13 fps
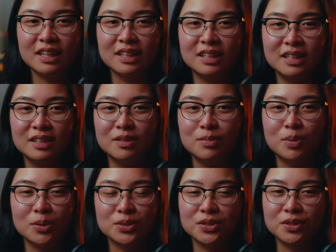He
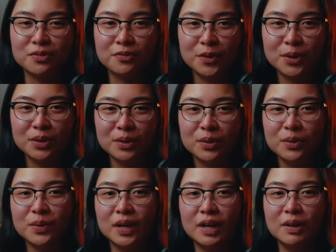posted a photo
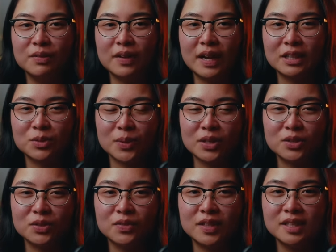of
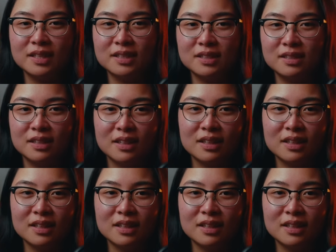X100Vs